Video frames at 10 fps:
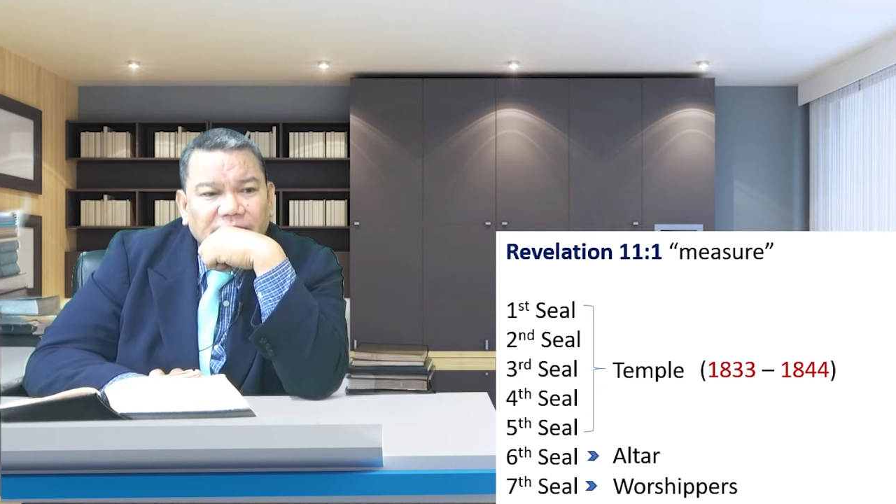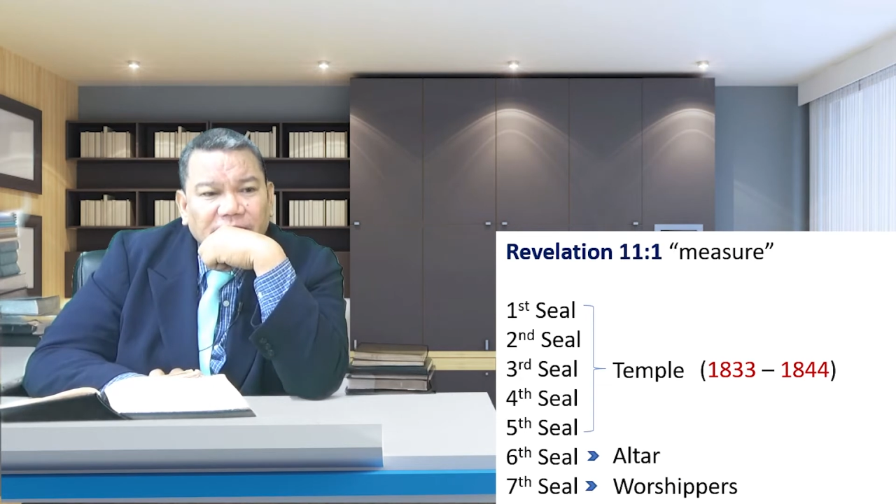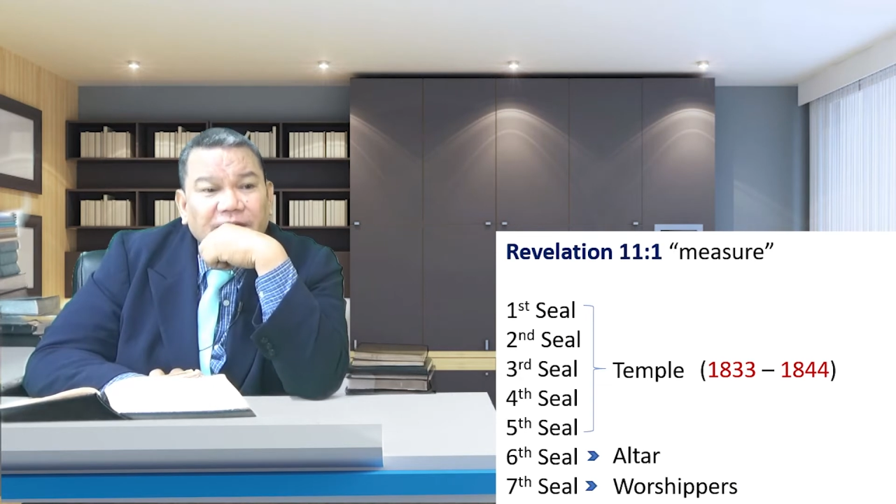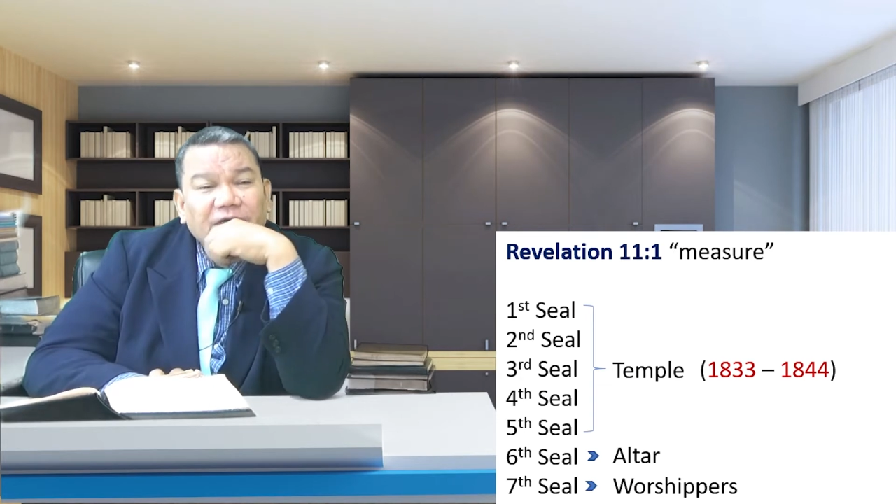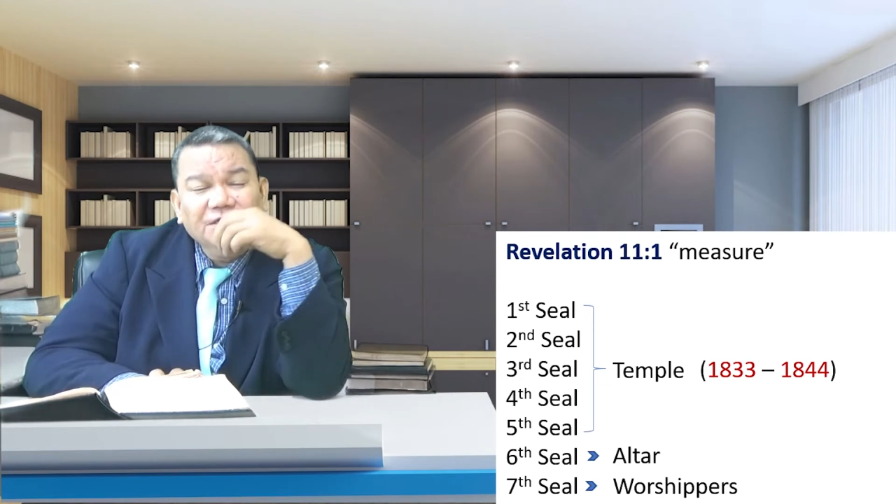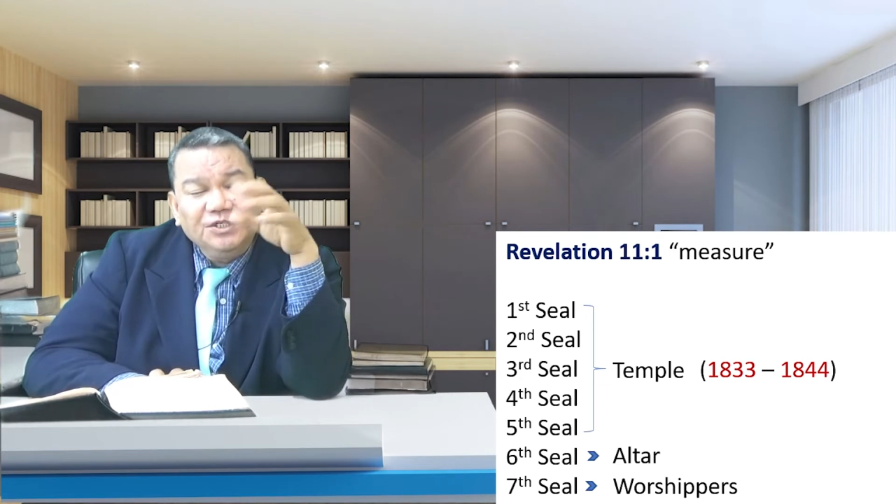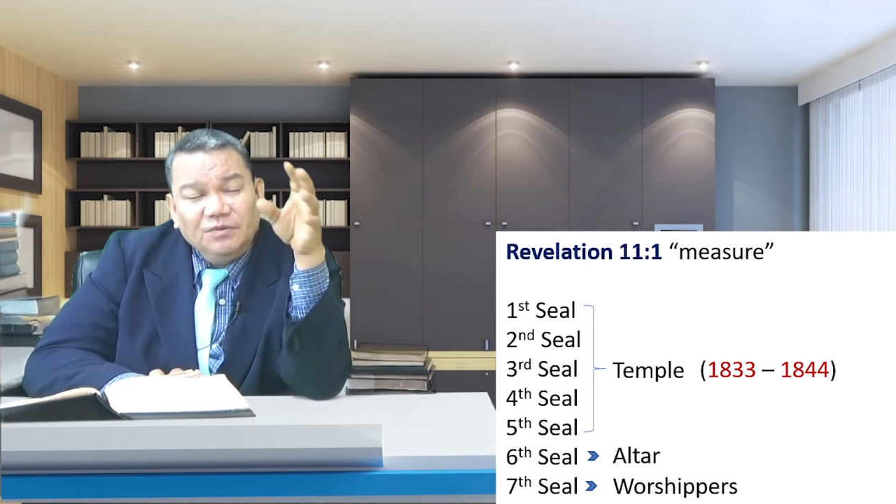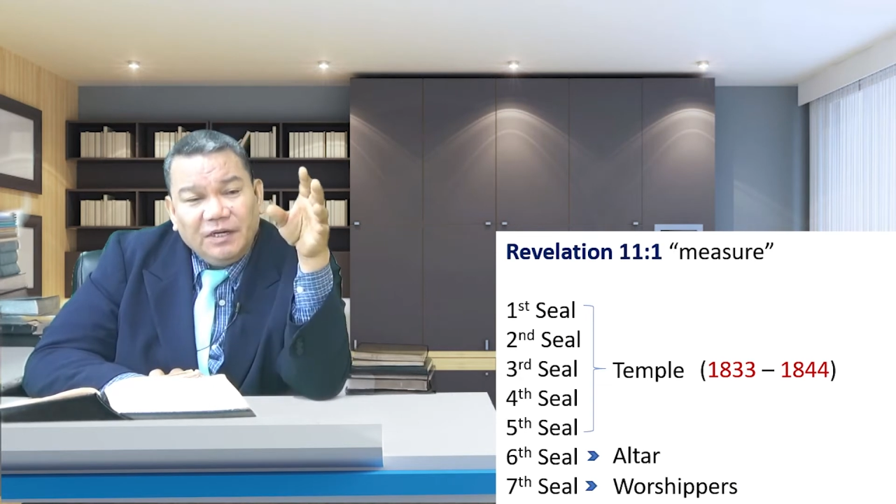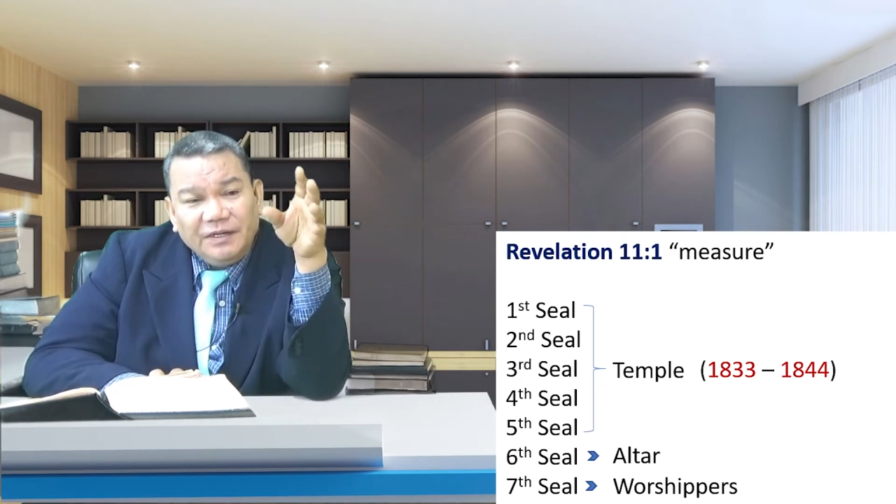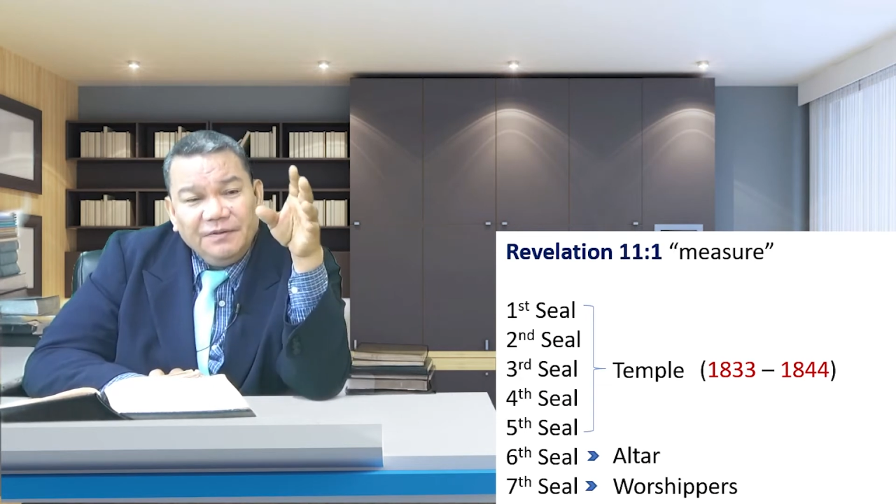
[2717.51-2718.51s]
And that is
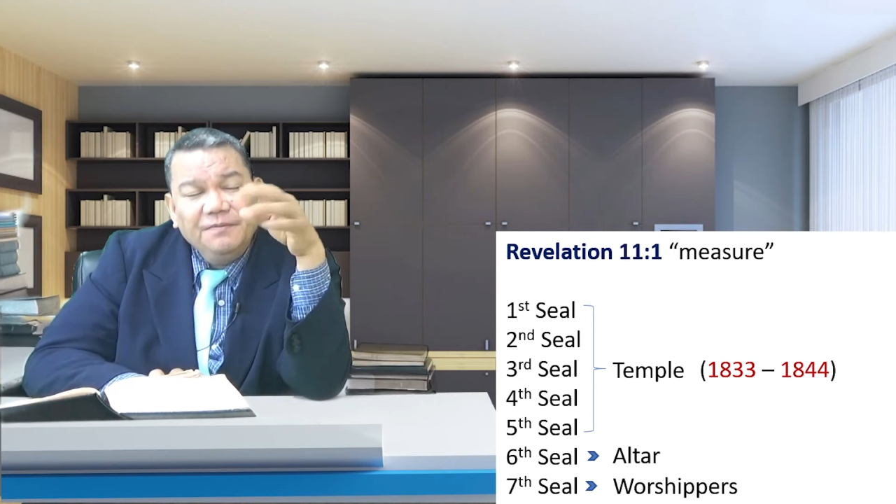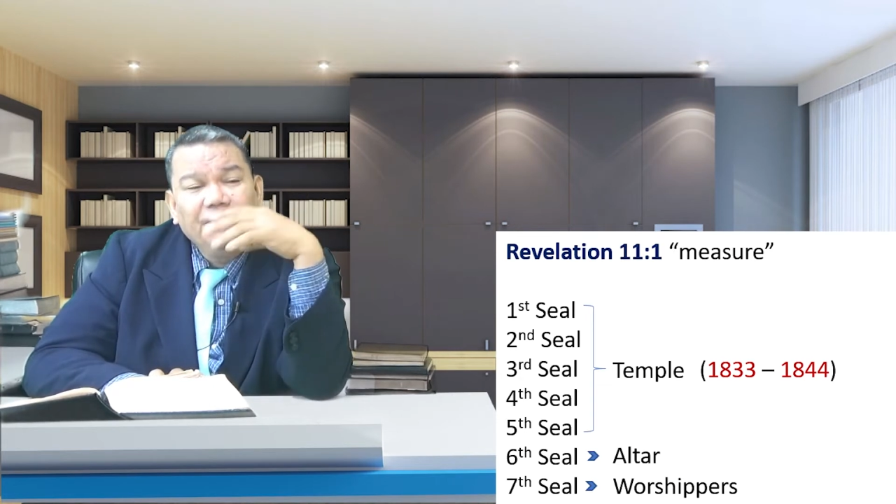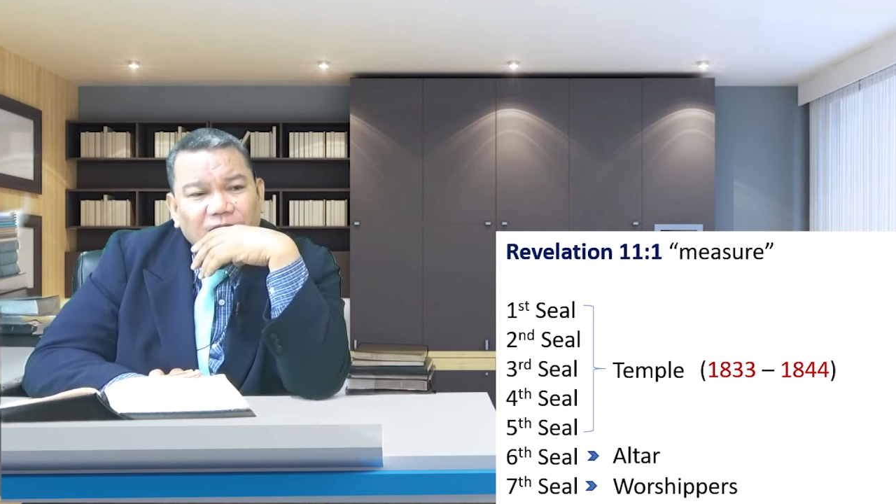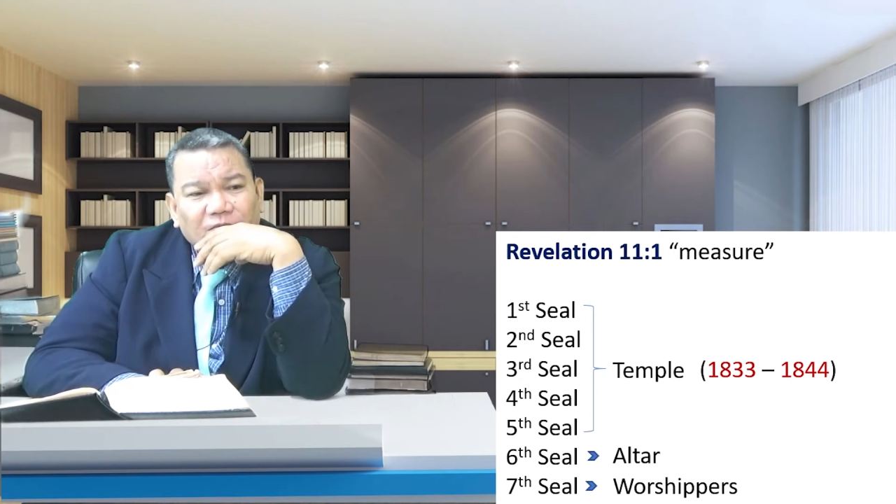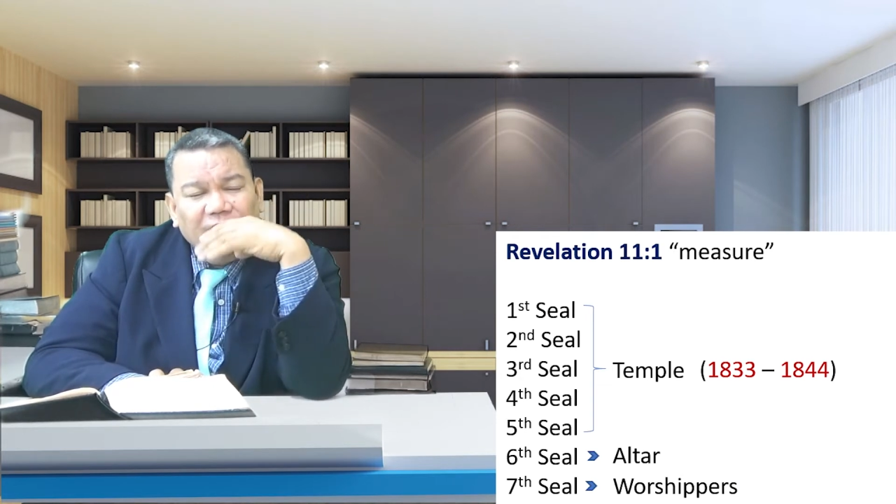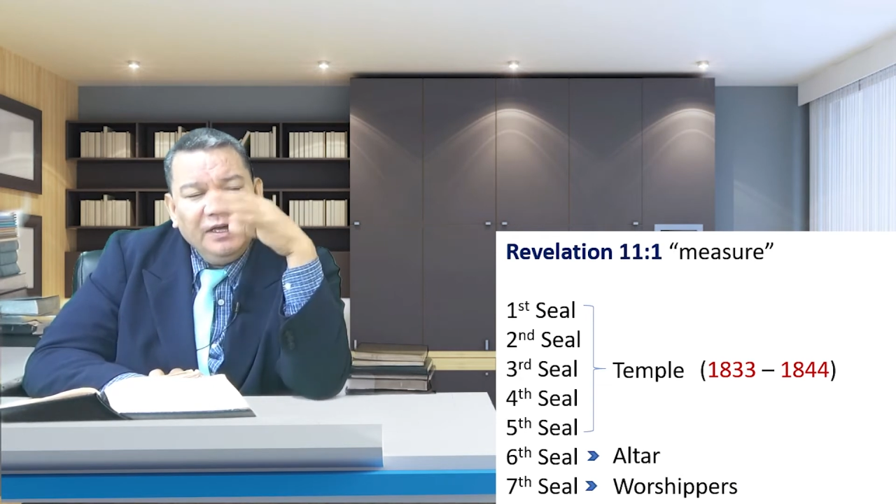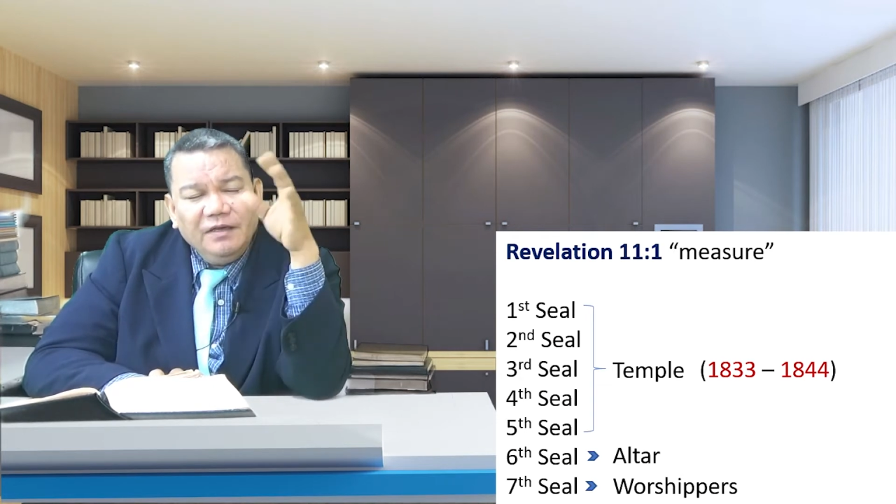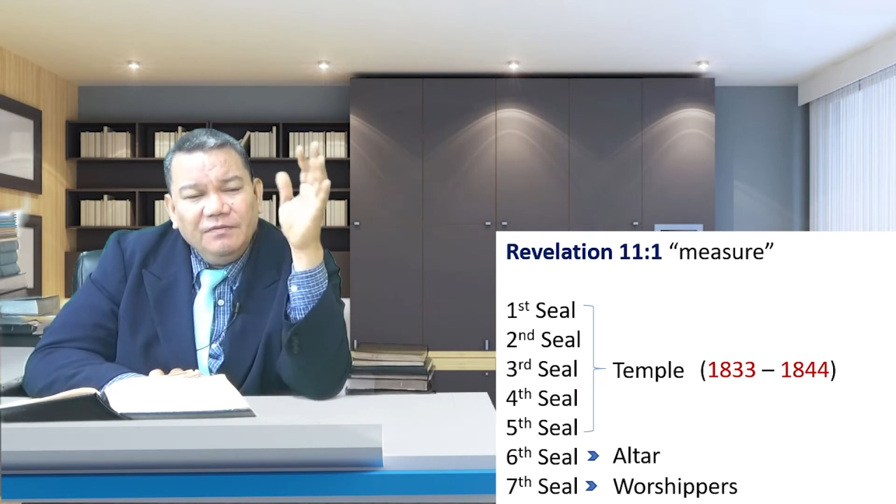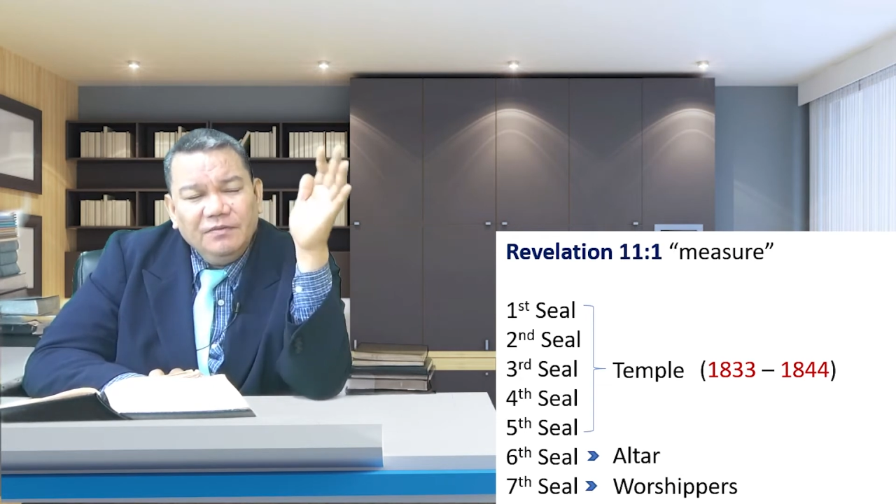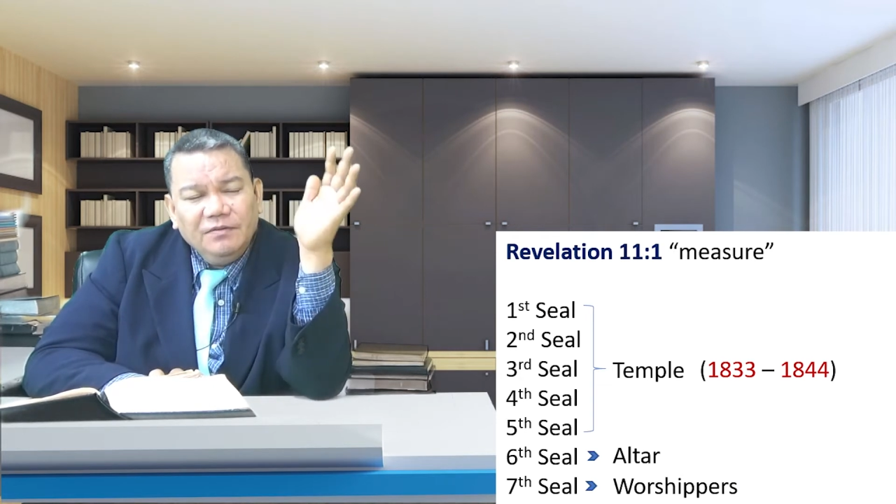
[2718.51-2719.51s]
why,
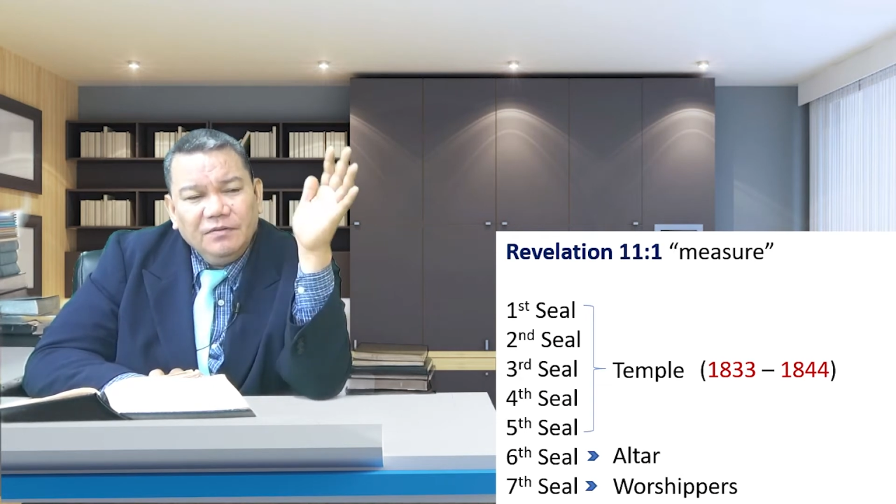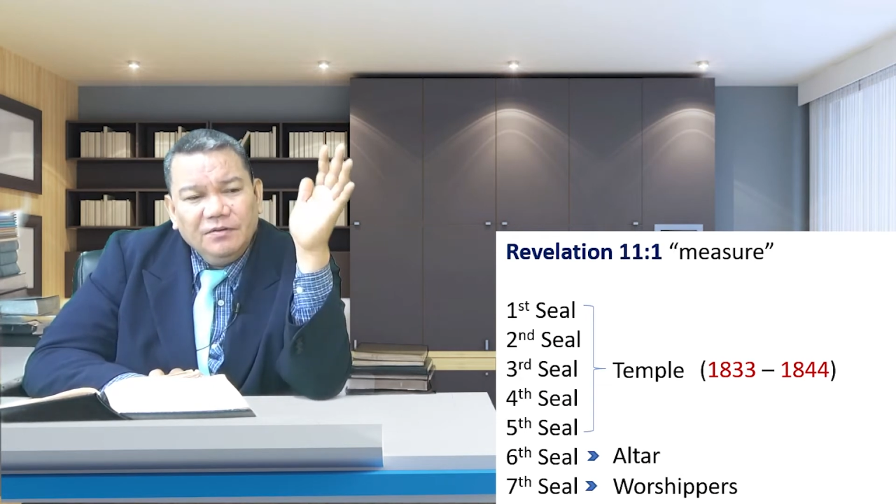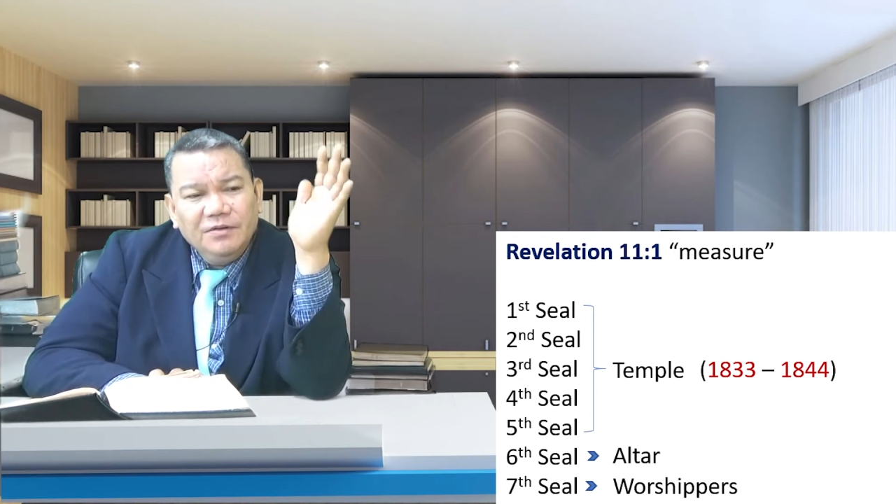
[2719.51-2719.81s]
when